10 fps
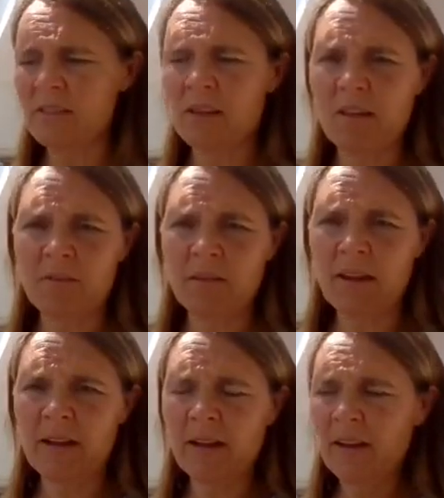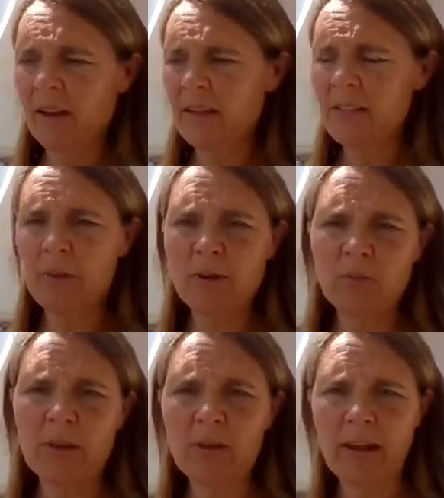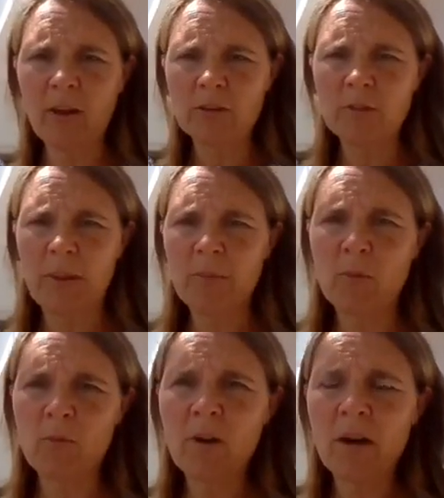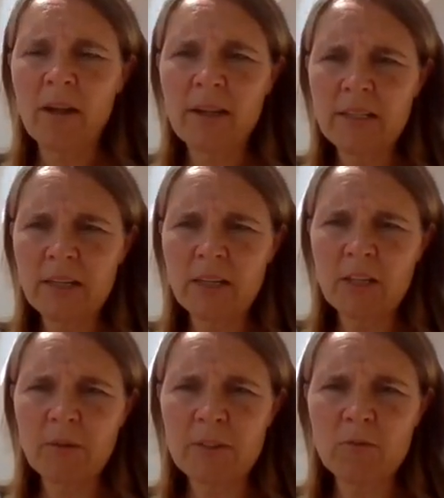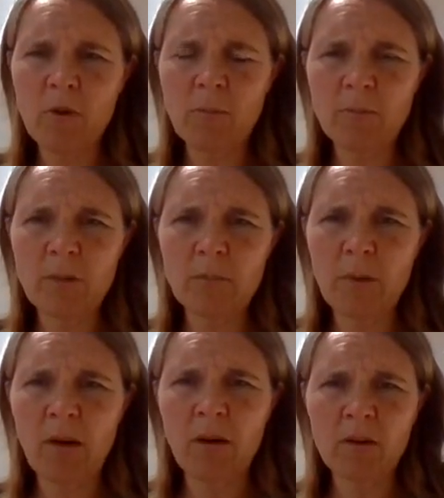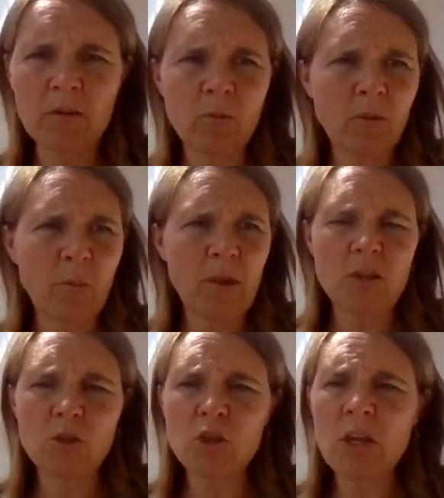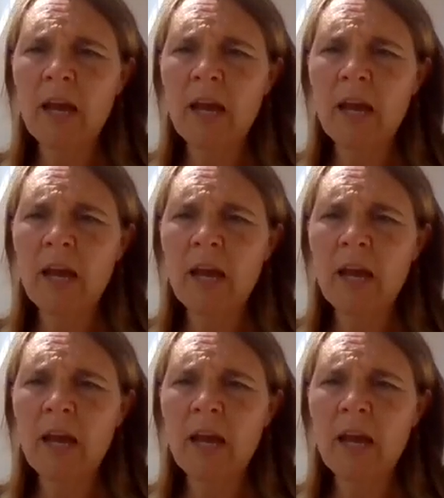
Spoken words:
So I suppose we could get lots of people listening to us from the park or the beach.